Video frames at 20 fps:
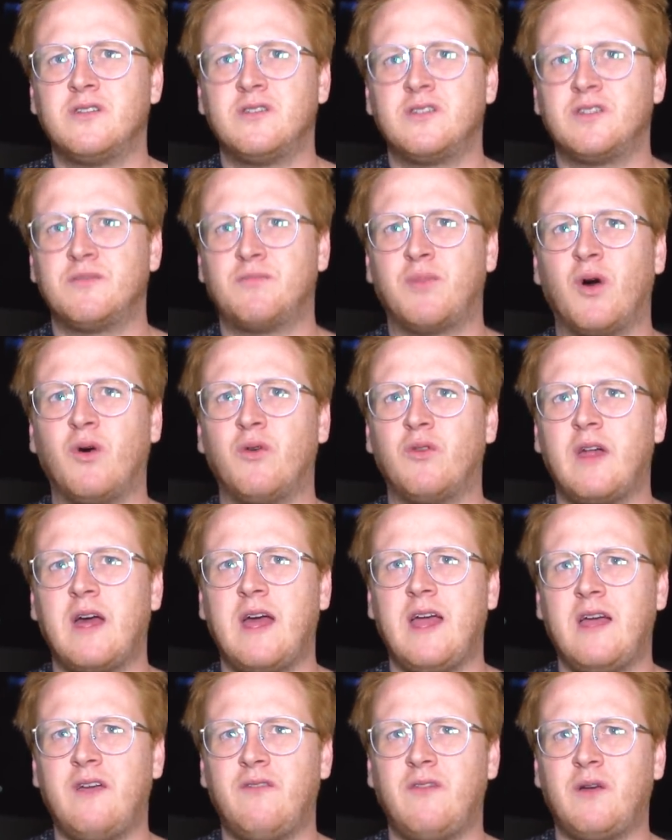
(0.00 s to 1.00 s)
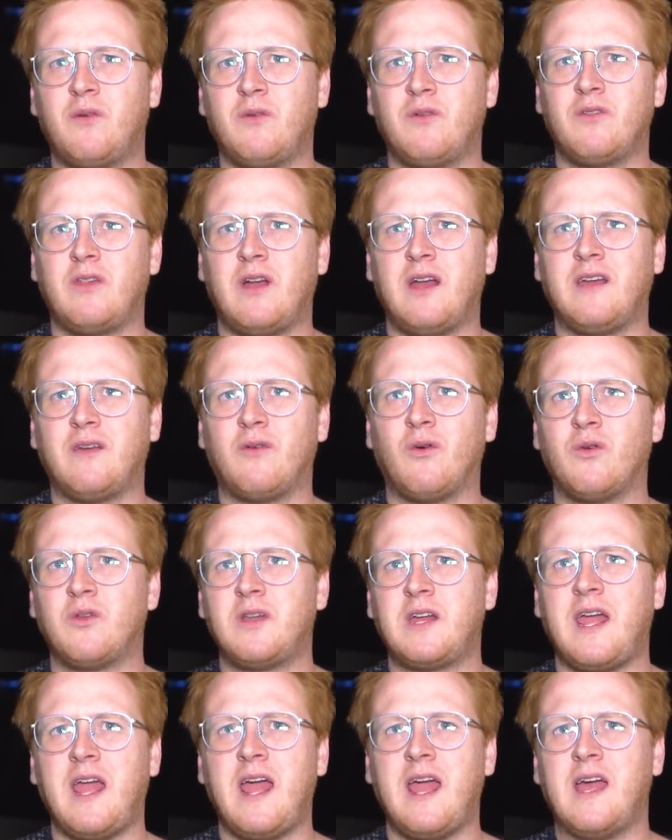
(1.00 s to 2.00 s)
Chipotle, and they were, like,
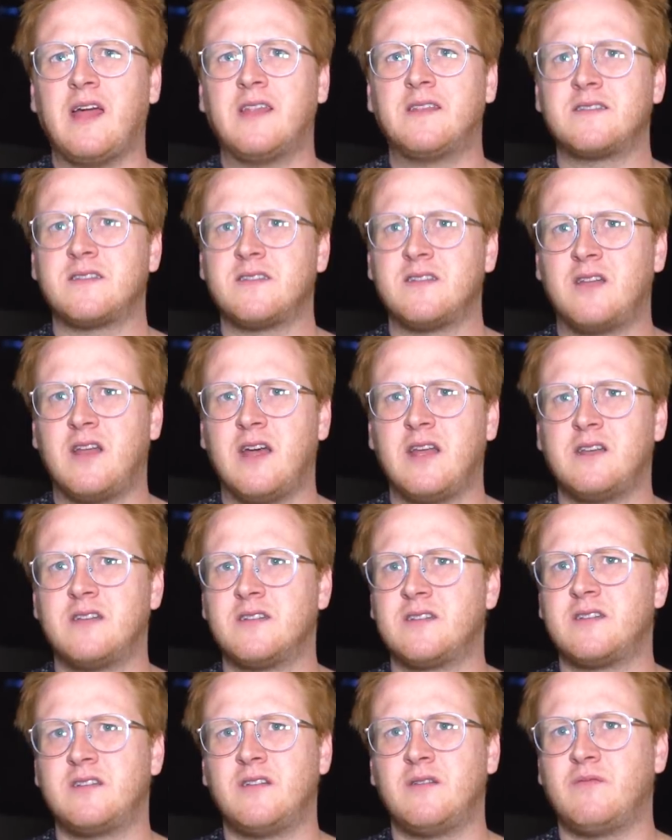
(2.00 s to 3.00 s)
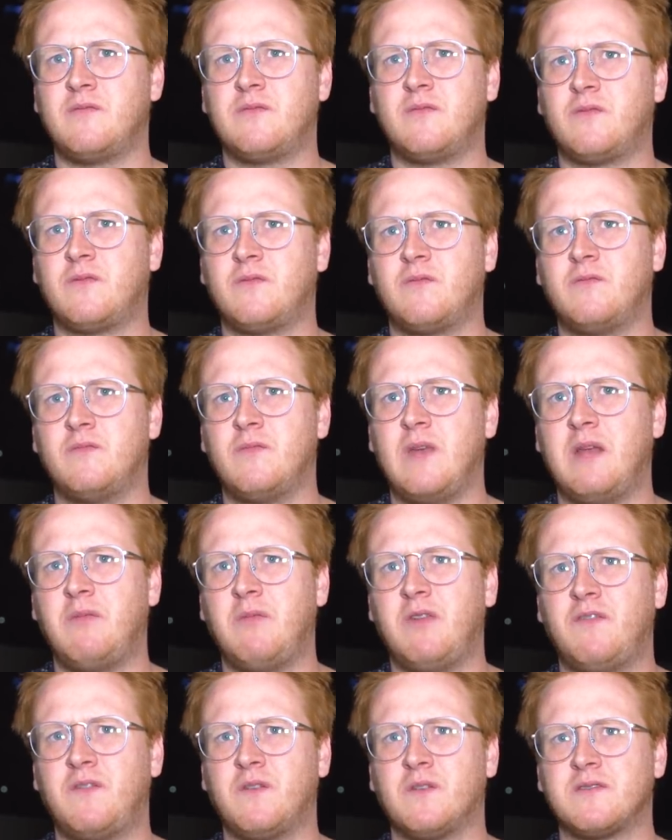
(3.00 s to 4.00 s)
holding hands, and it made
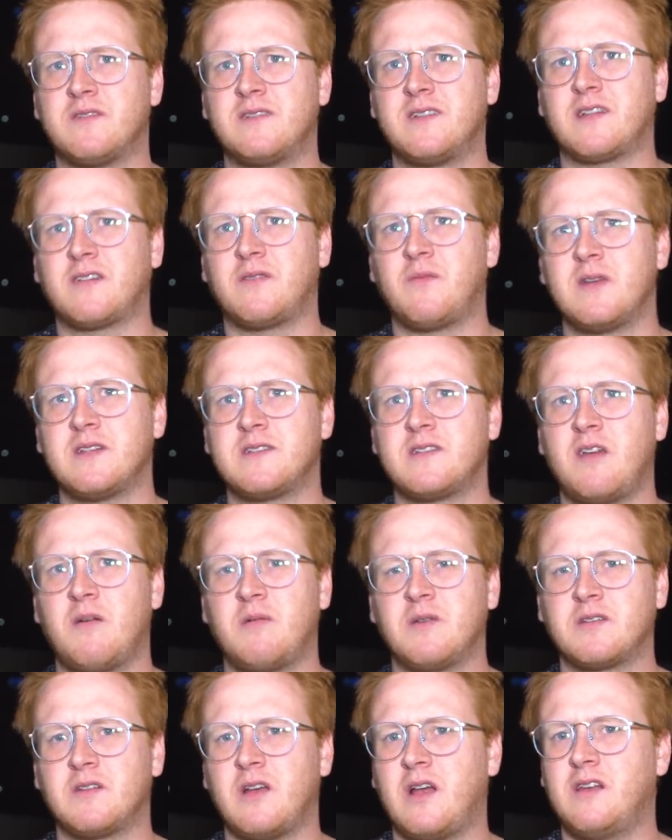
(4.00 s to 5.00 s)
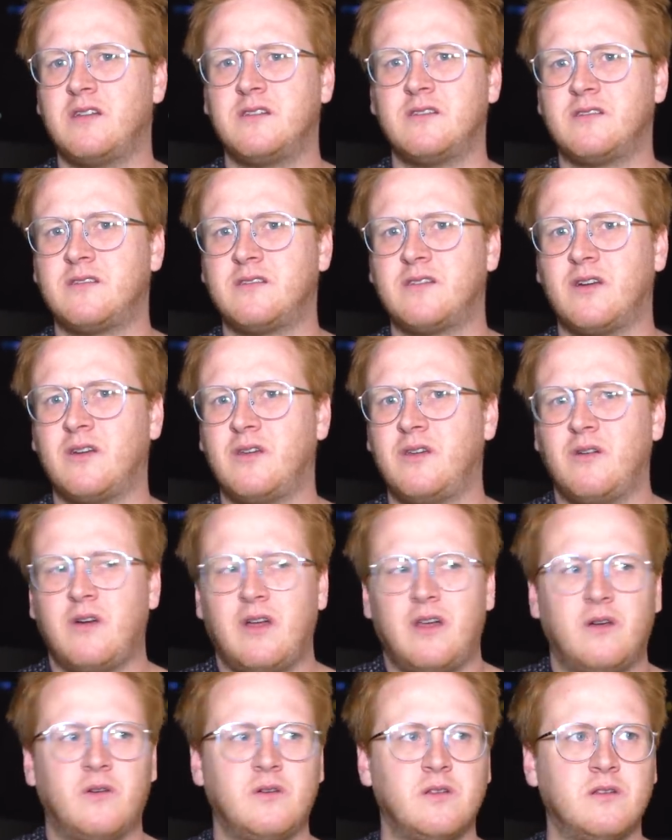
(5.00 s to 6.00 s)
me feel sick to my stomach, so I had to just tell you.
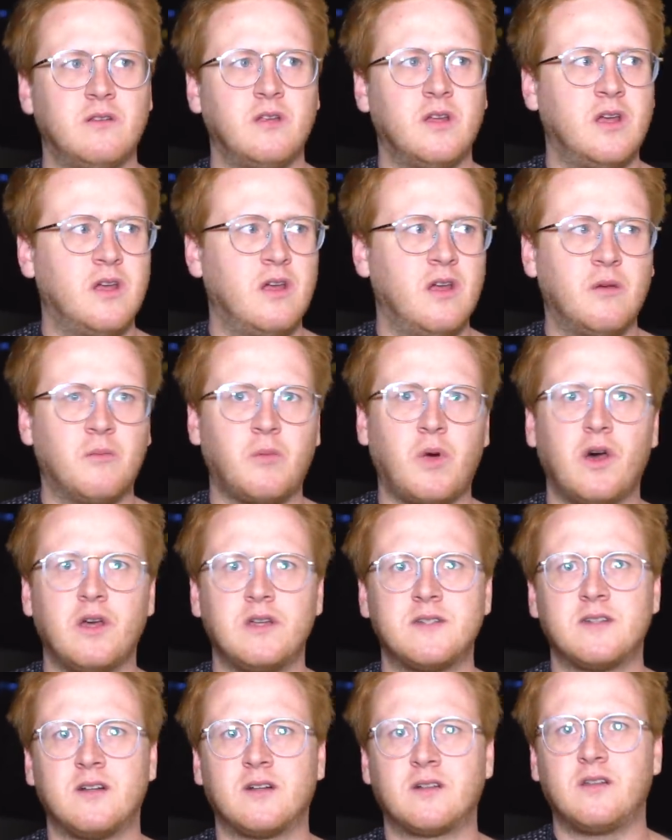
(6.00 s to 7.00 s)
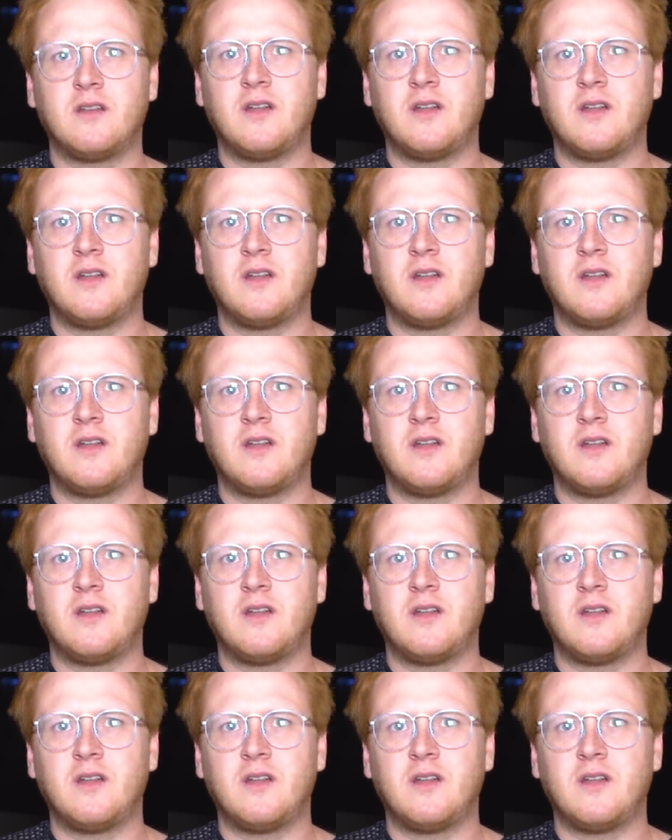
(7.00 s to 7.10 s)
I know it probably sucked